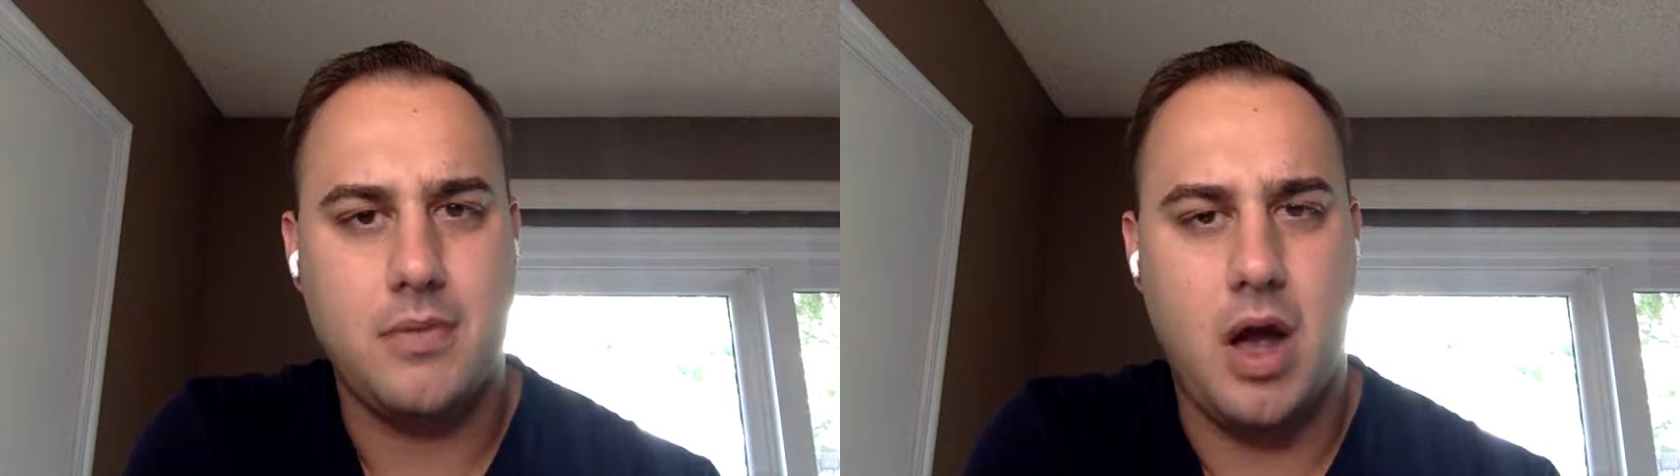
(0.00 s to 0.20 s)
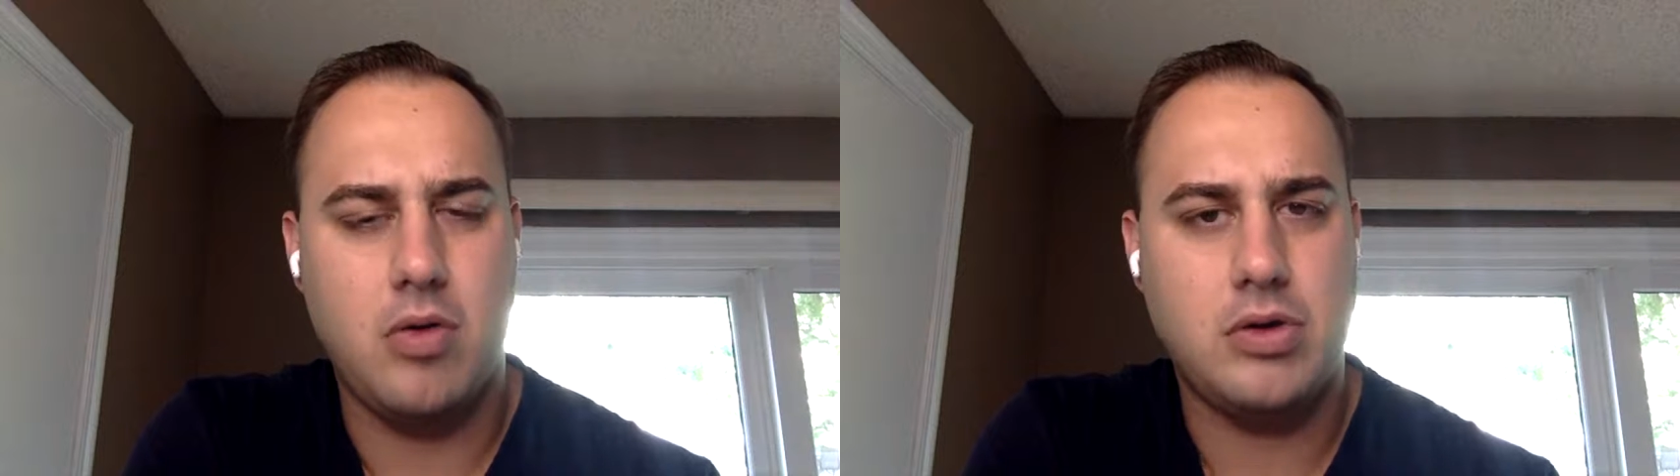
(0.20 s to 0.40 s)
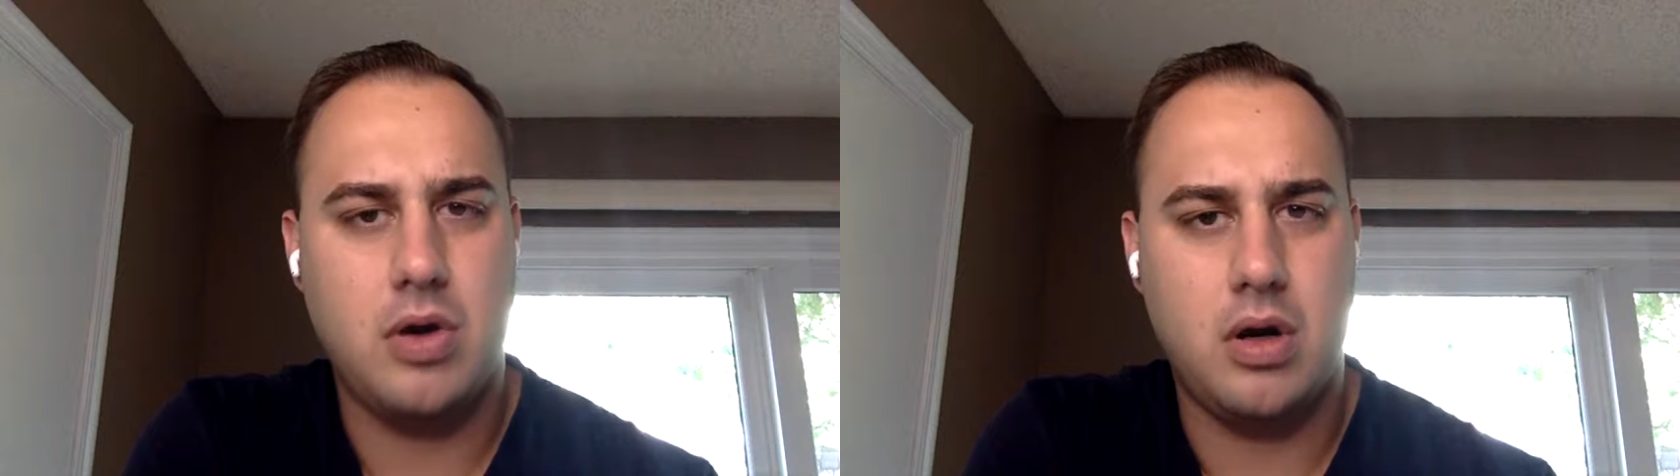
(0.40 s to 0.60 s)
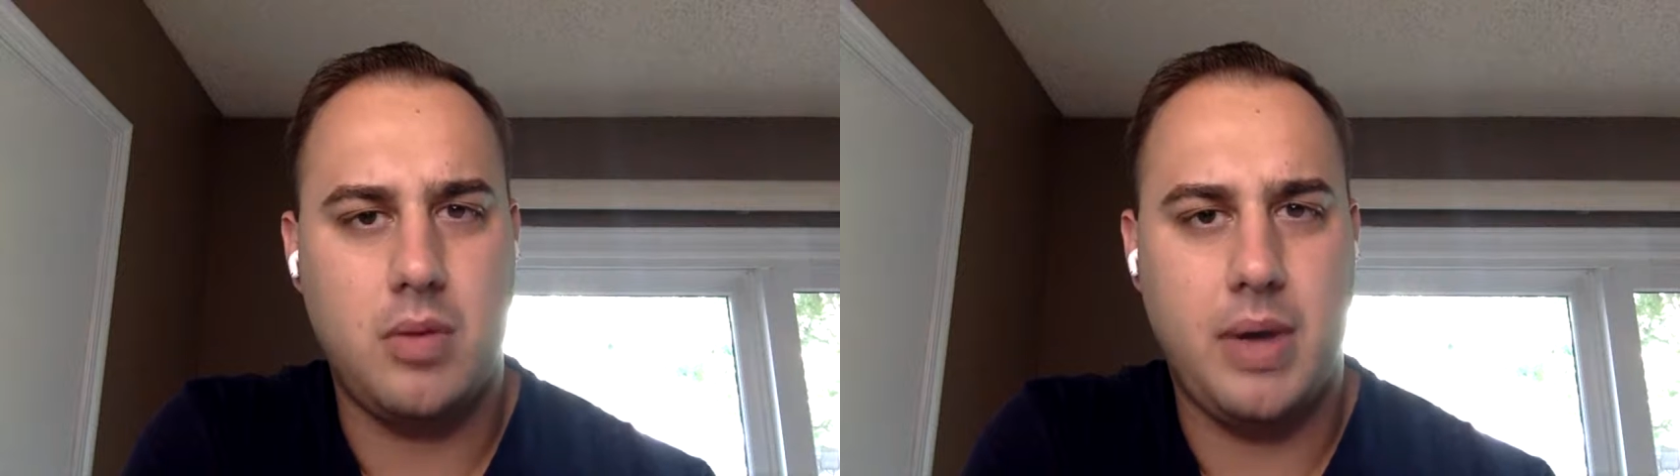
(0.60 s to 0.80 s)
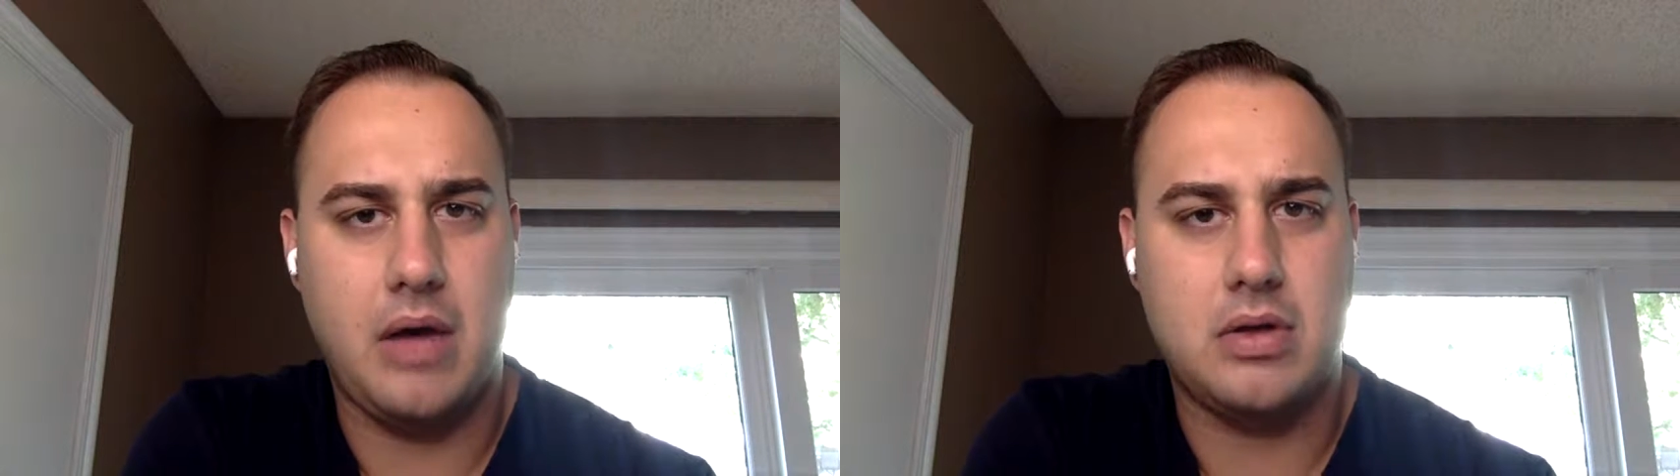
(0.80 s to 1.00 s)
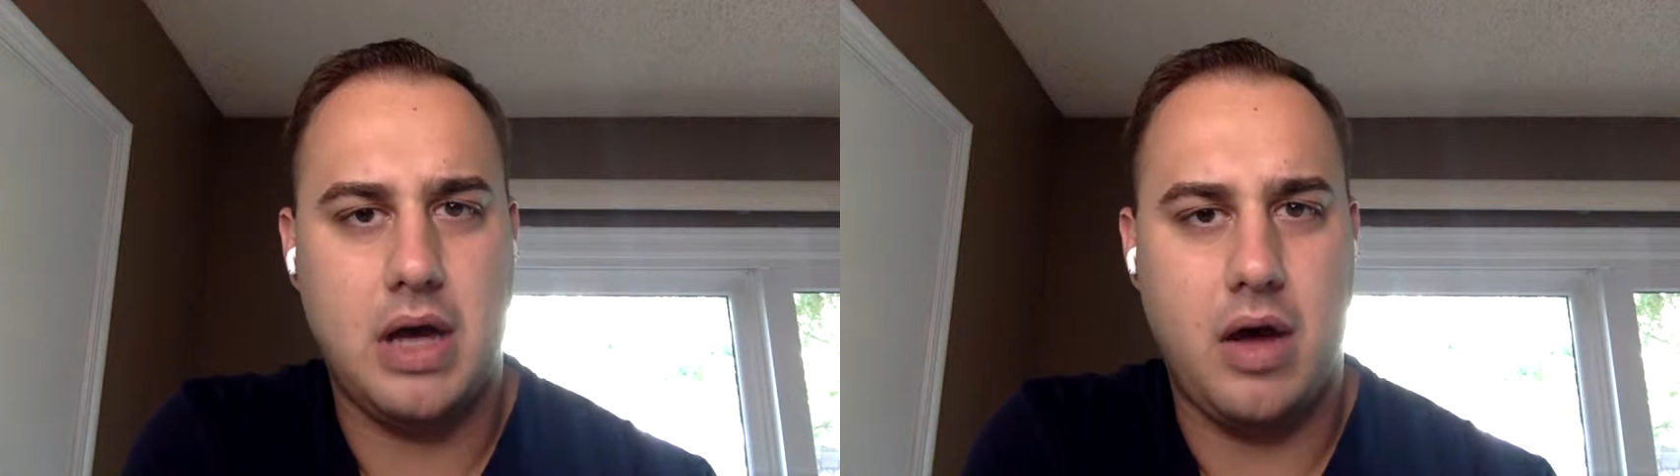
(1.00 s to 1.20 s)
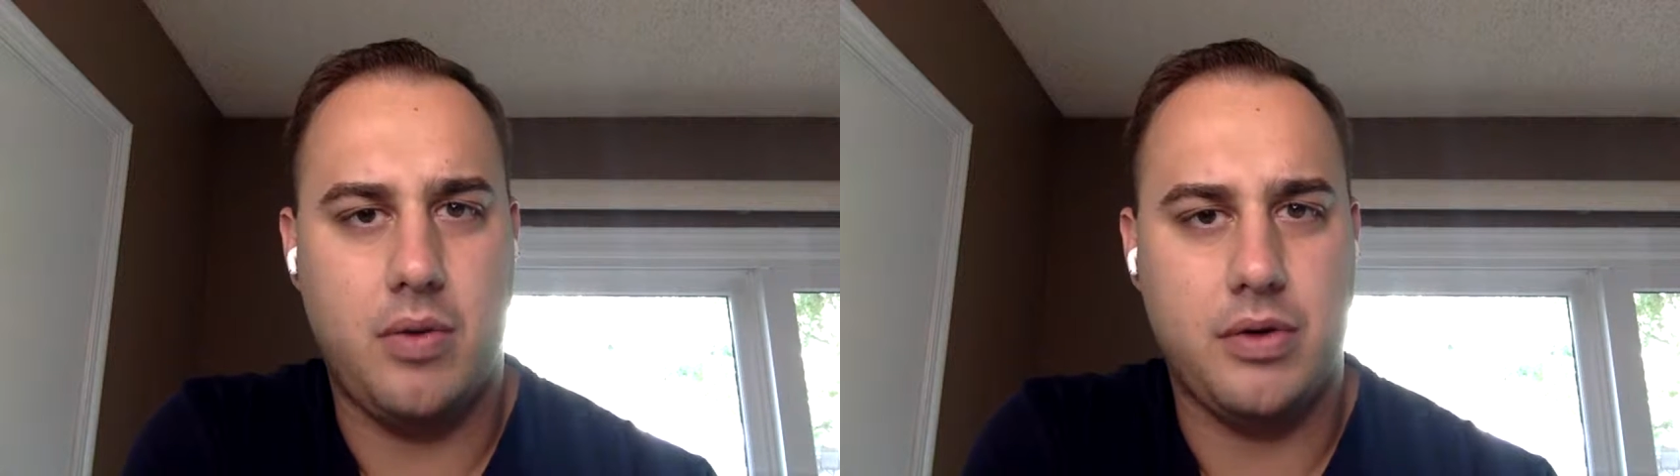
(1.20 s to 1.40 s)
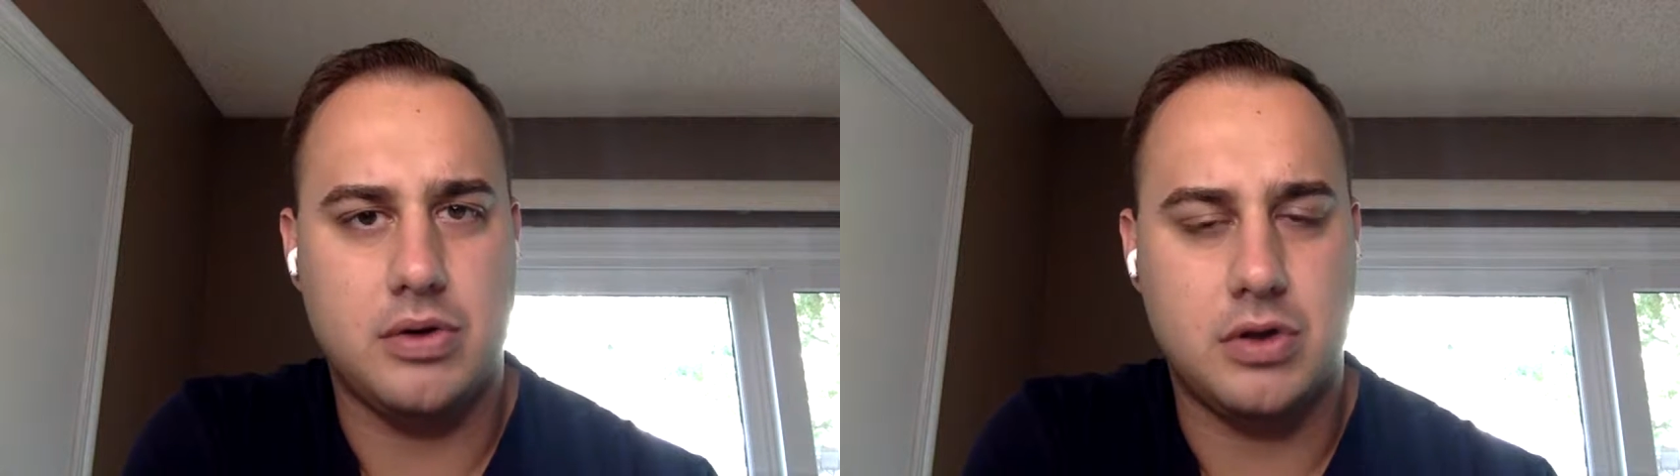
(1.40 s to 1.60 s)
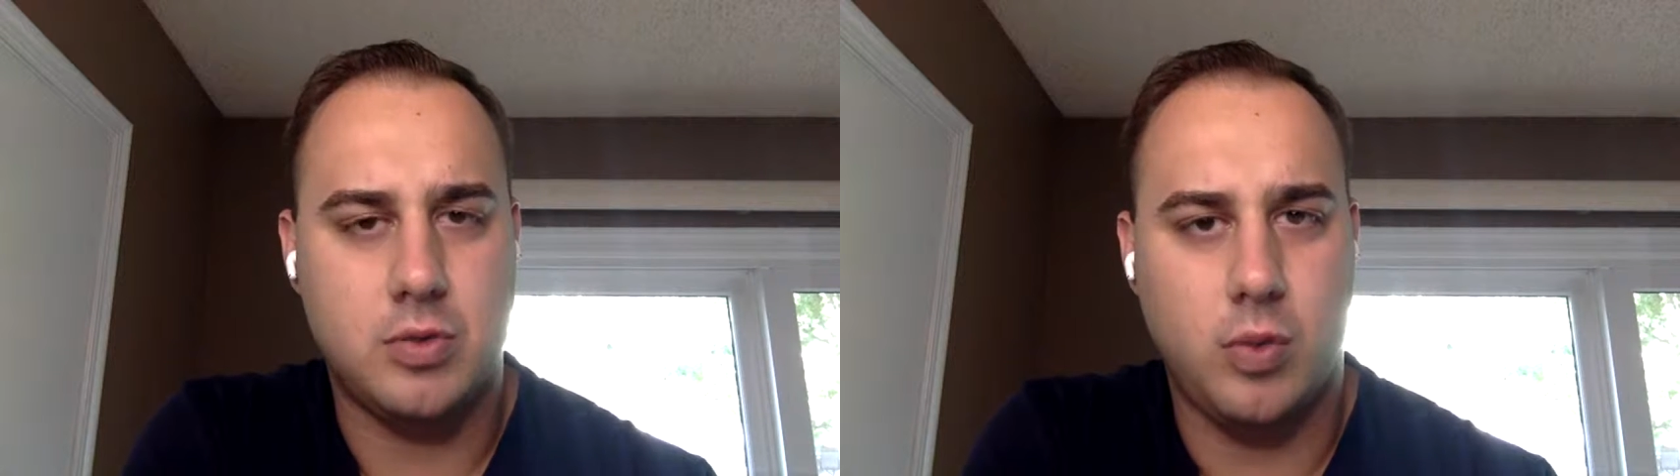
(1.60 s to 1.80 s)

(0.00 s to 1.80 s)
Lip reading: I was talking about how there's this